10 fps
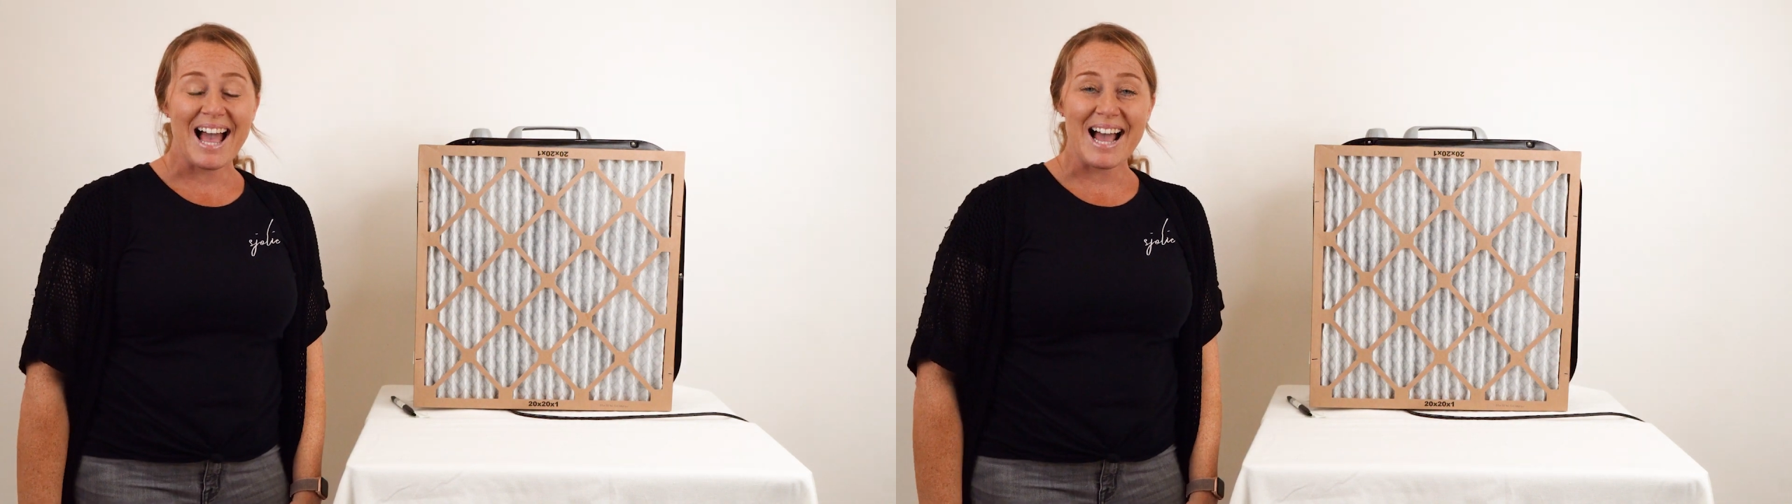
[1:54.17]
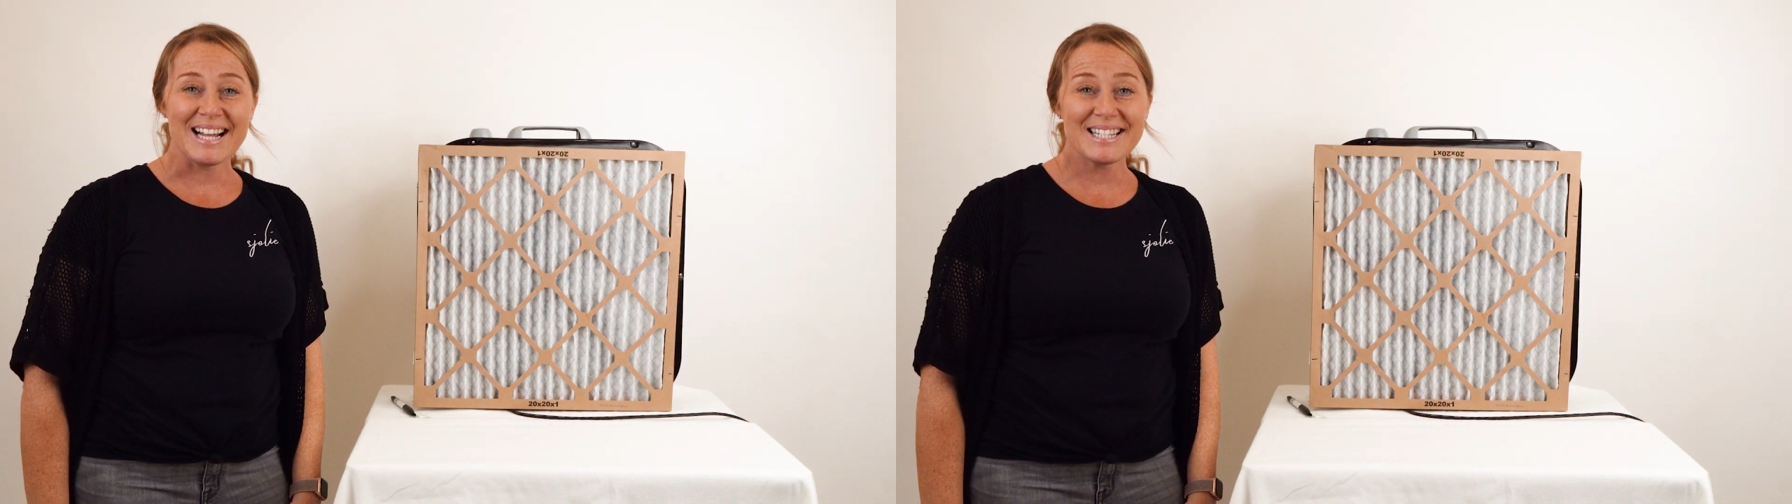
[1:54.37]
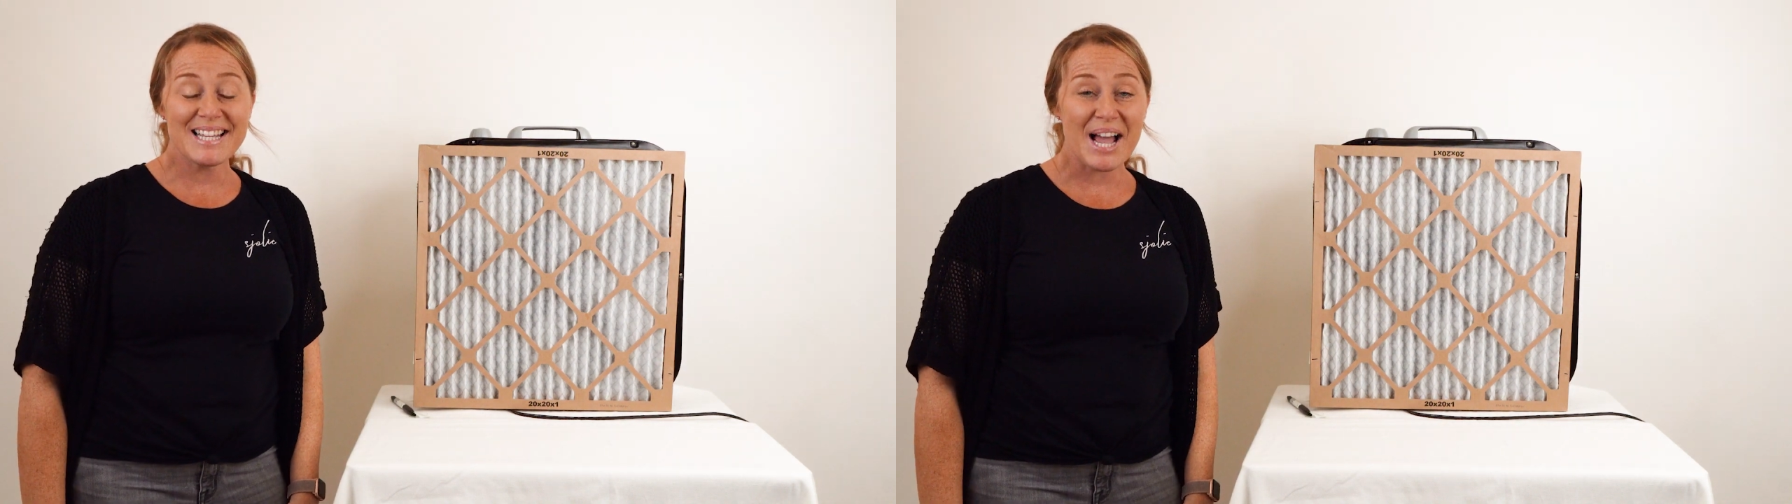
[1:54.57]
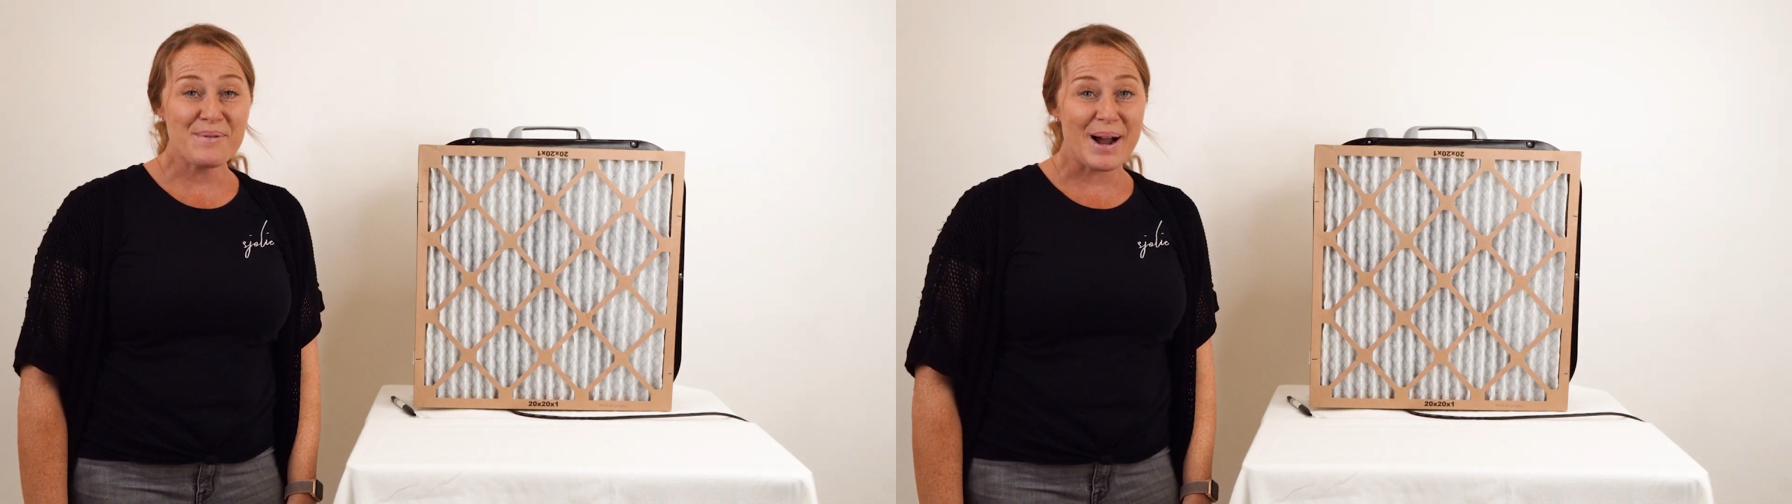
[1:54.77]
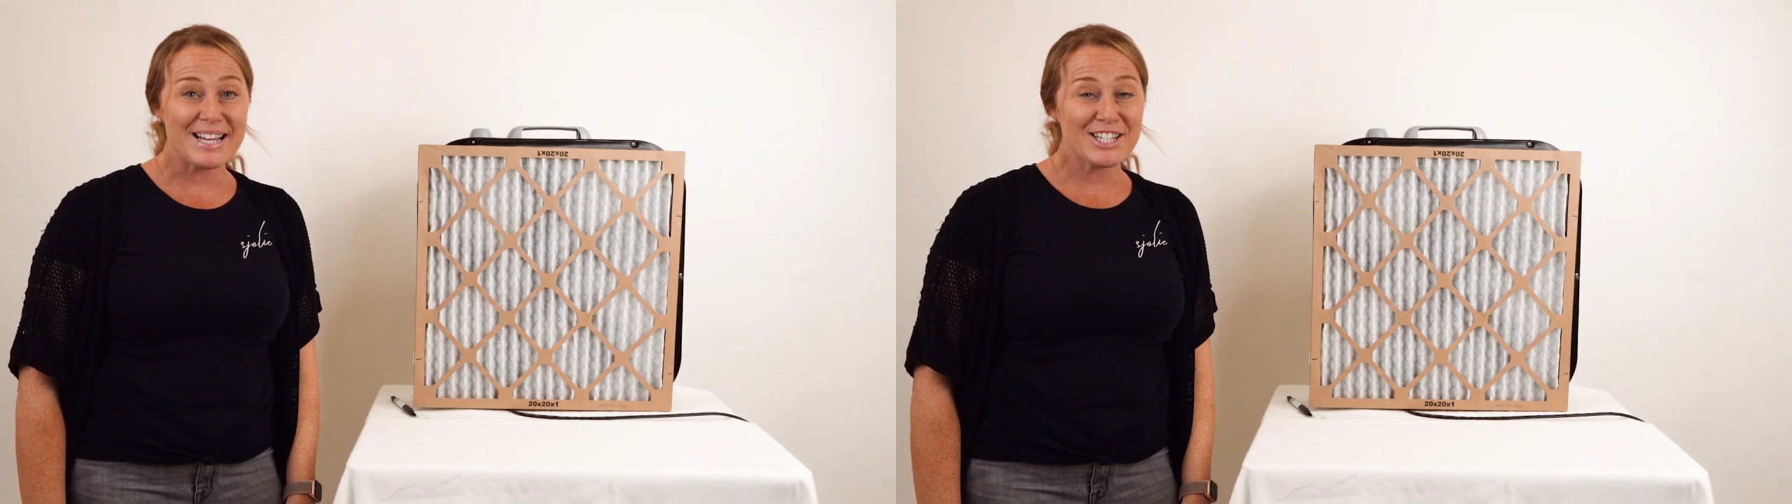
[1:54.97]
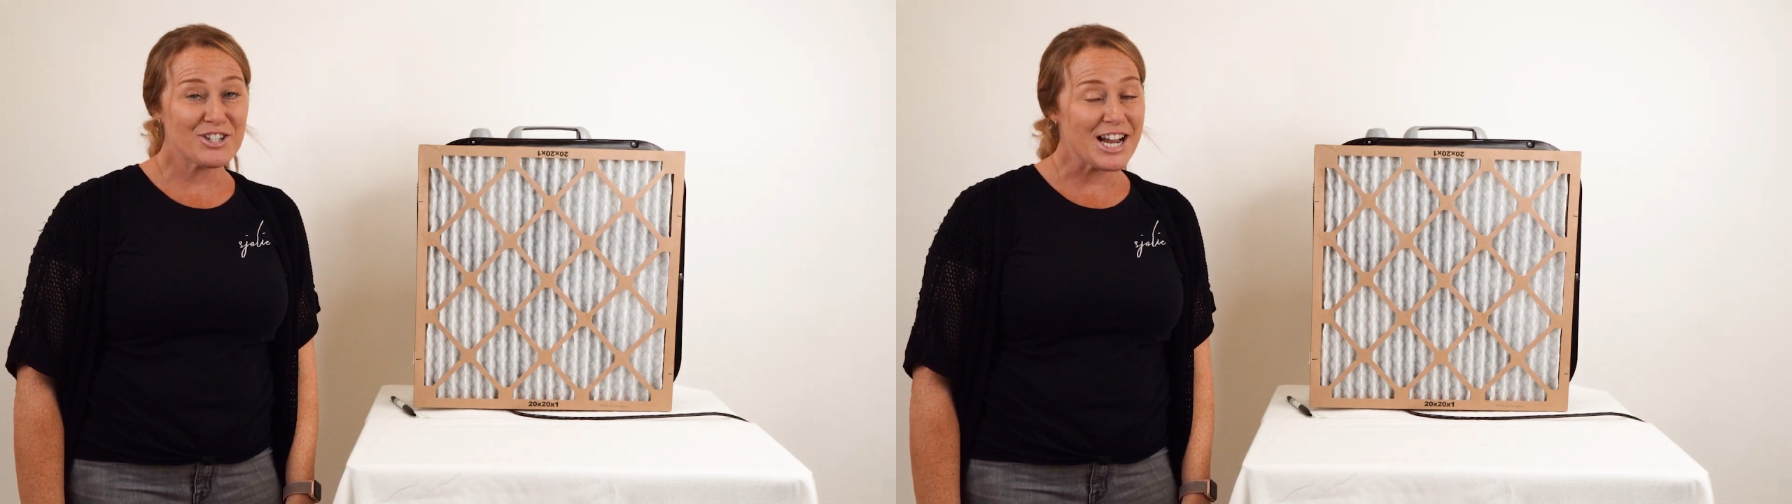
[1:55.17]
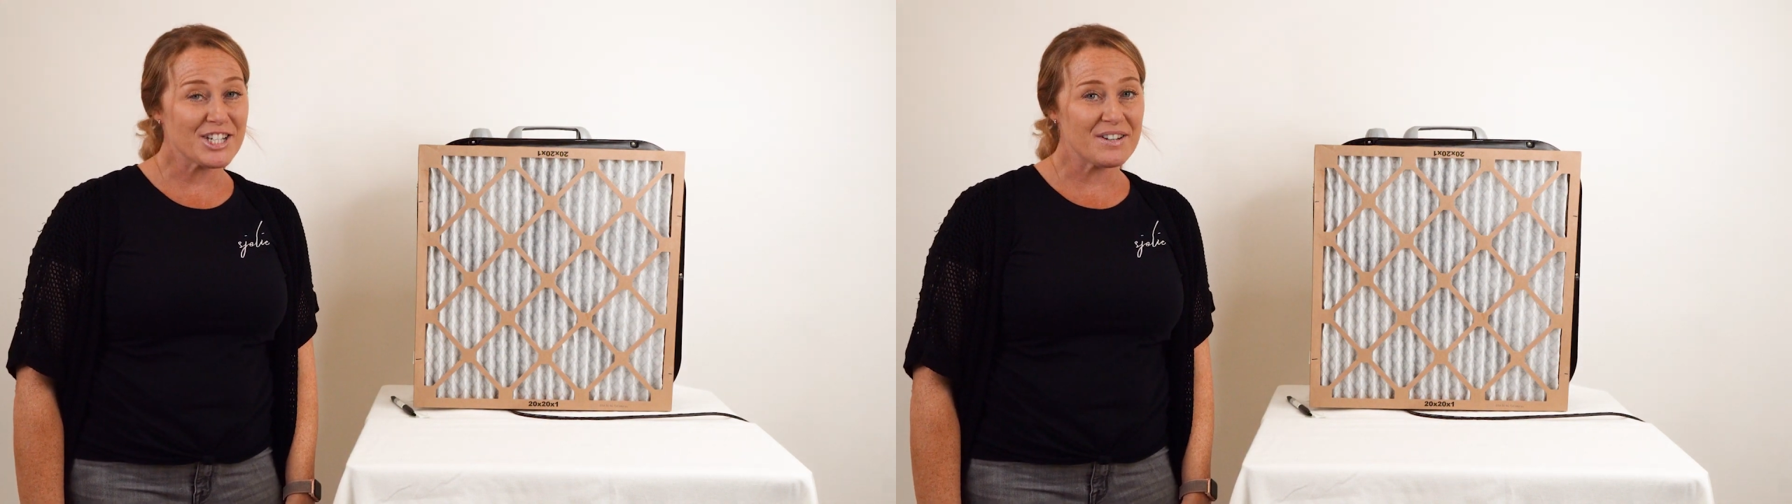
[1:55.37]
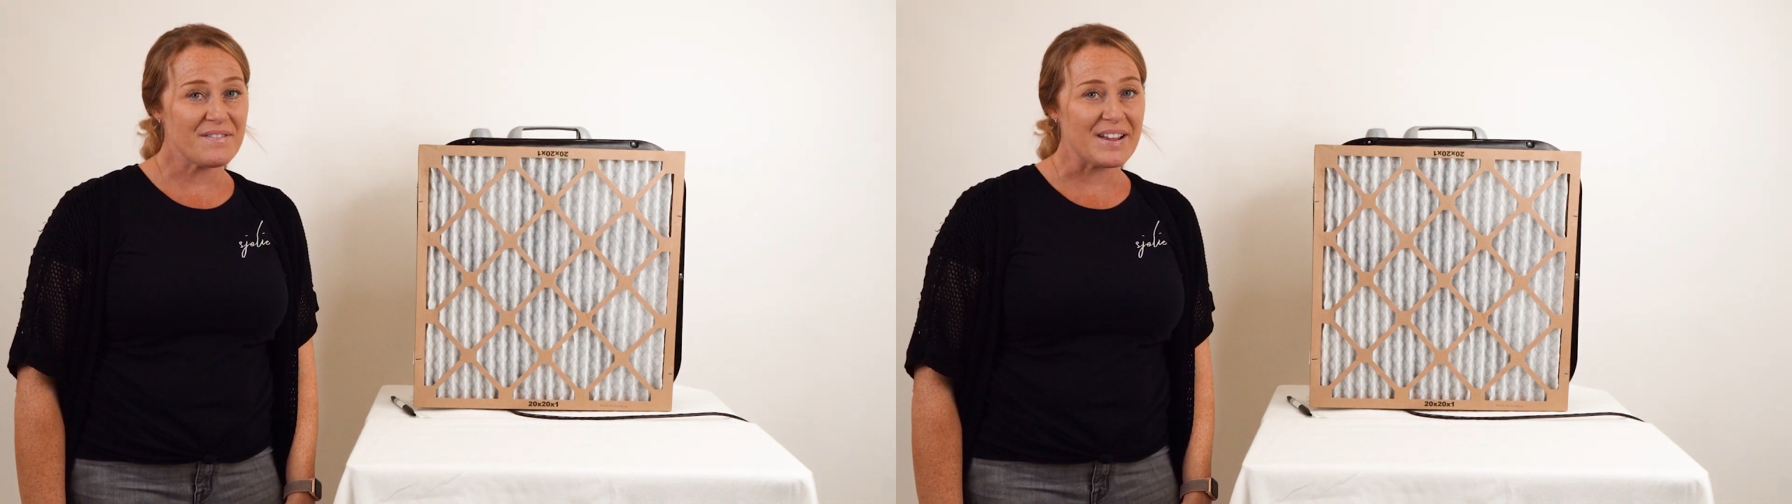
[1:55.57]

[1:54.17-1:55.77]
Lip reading: a DIY extraction